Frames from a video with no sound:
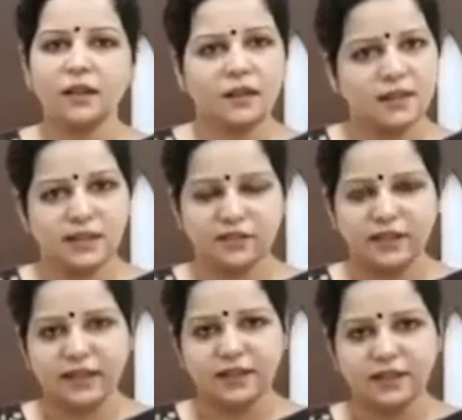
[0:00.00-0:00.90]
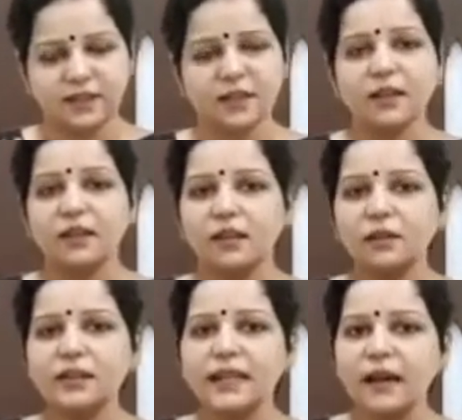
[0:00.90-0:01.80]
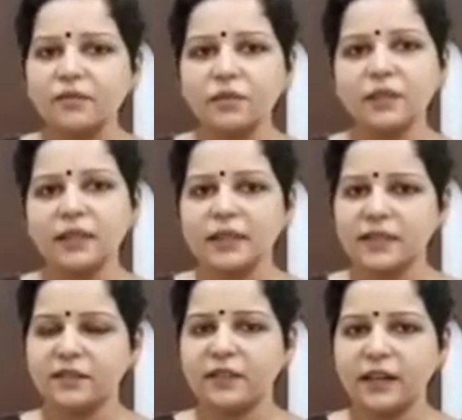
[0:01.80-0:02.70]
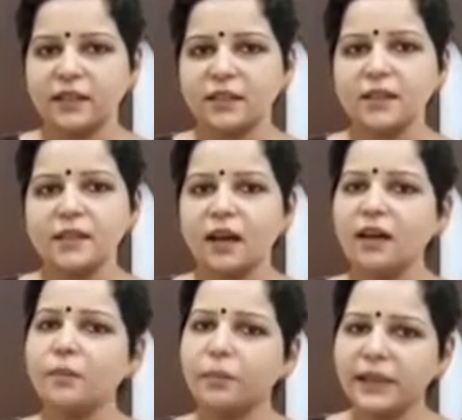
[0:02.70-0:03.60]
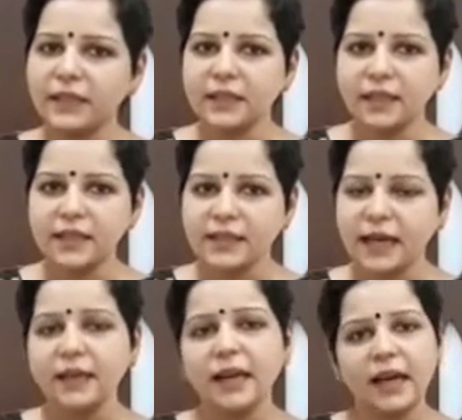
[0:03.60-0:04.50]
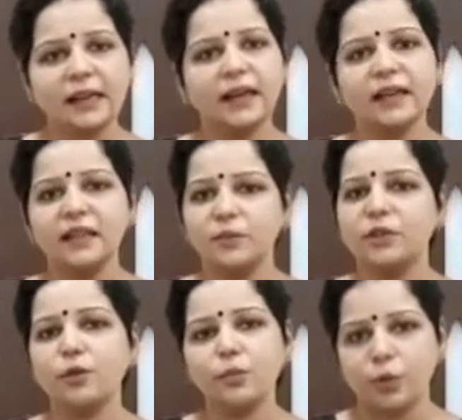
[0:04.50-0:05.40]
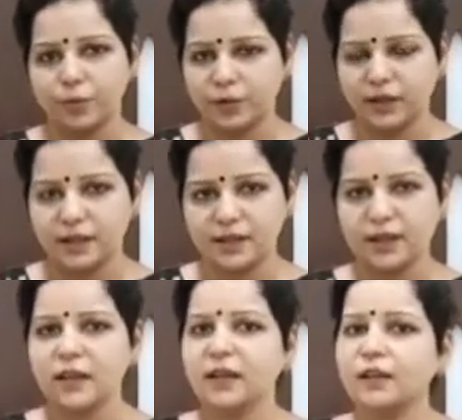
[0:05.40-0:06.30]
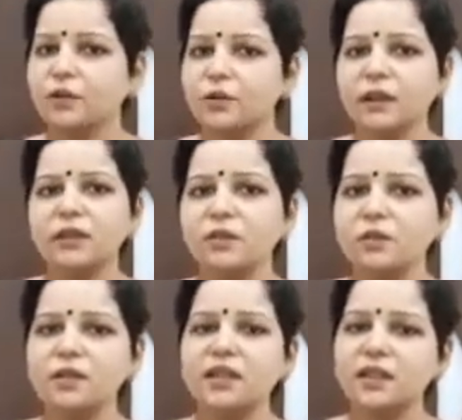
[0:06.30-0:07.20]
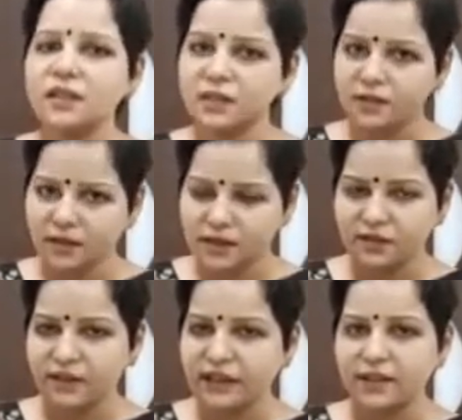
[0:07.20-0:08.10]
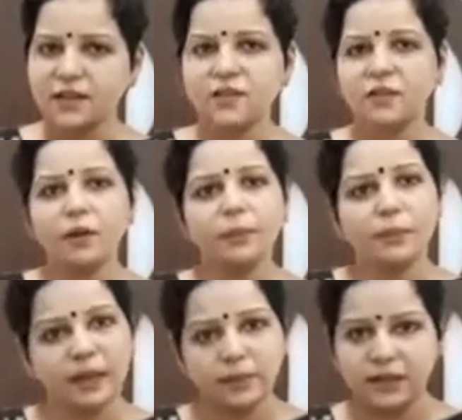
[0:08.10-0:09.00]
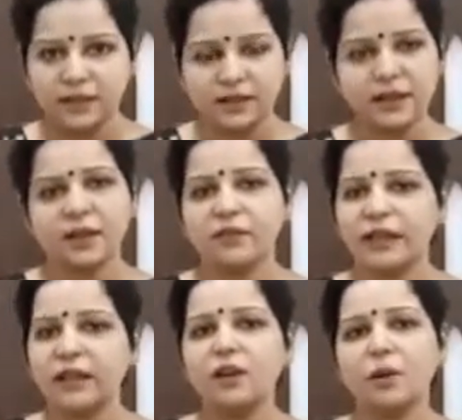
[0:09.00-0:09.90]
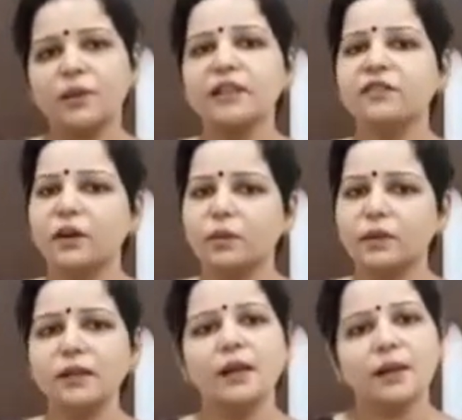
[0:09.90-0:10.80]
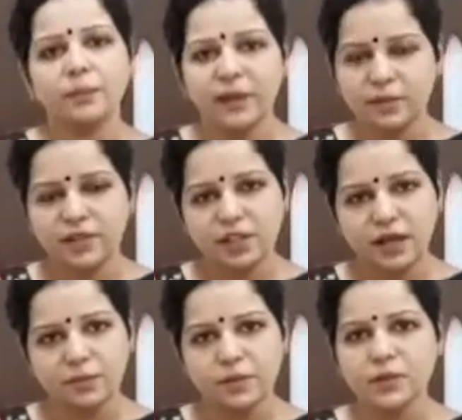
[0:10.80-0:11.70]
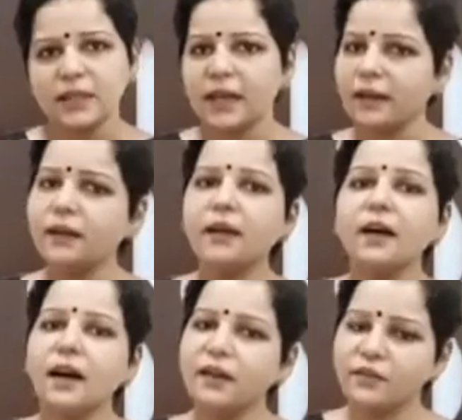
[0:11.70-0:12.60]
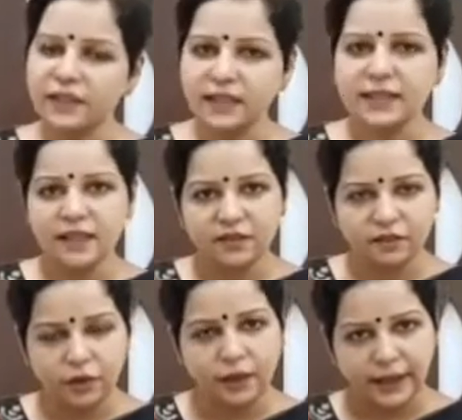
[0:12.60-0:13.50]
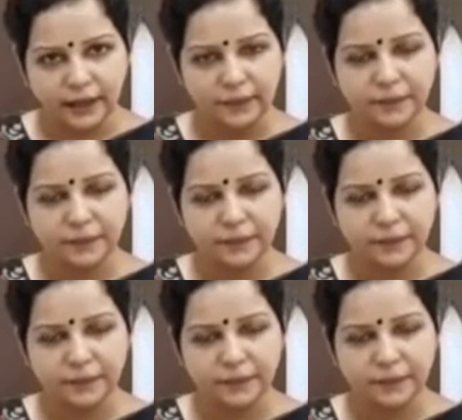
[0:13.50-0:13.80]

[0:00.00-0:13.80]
surfactants. Now these amphoteric surfactants are betanes and alkyl aminopropionates. Now you can use these surfactants for babies. They are very commonly found in baby shampoos and are very safe for hair.